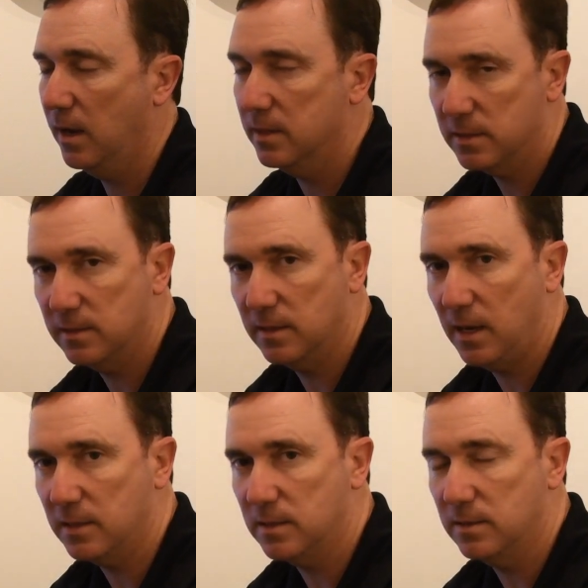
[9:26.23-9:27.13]
I
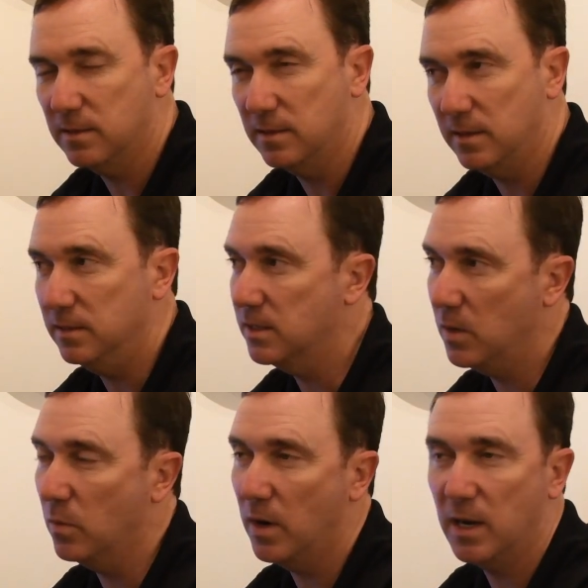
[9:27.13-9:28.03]
can
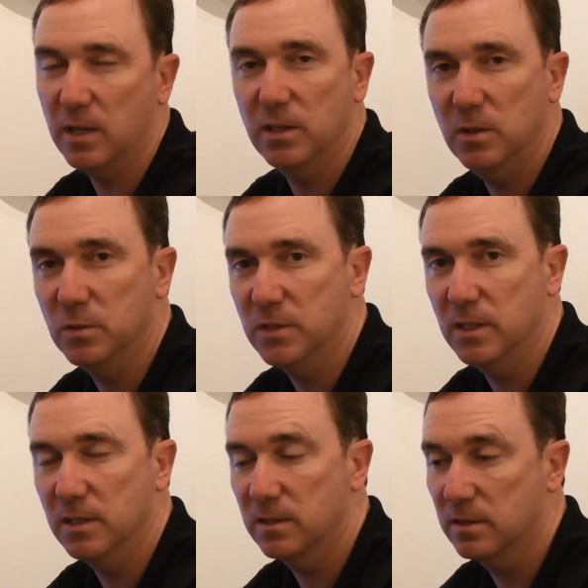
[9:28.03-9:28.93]
see where I could use
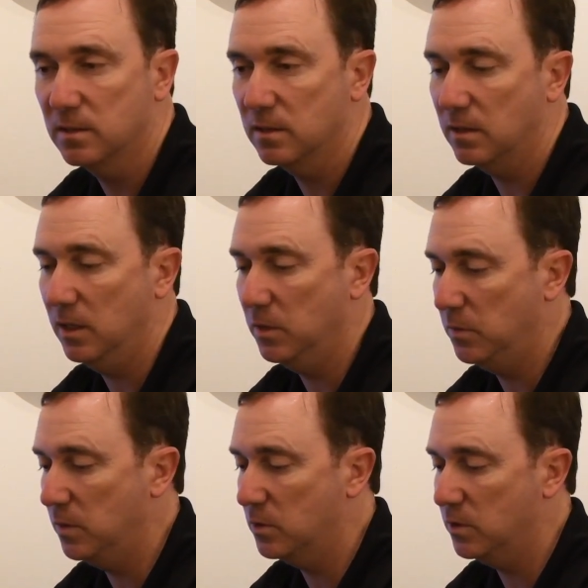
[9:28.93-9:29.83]
this in the
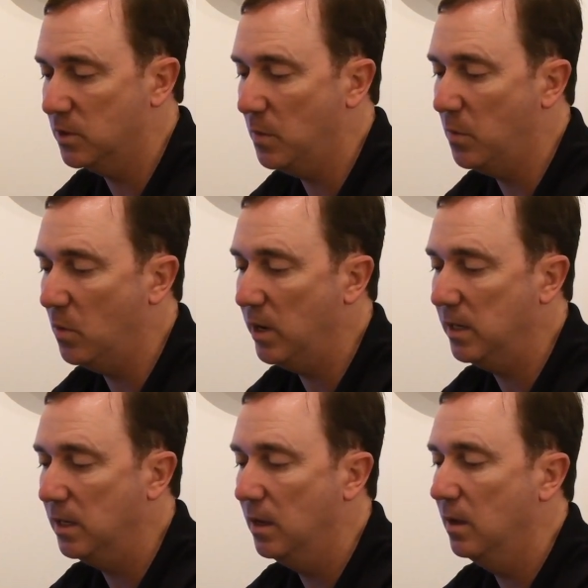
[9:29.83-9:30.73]
future at some point.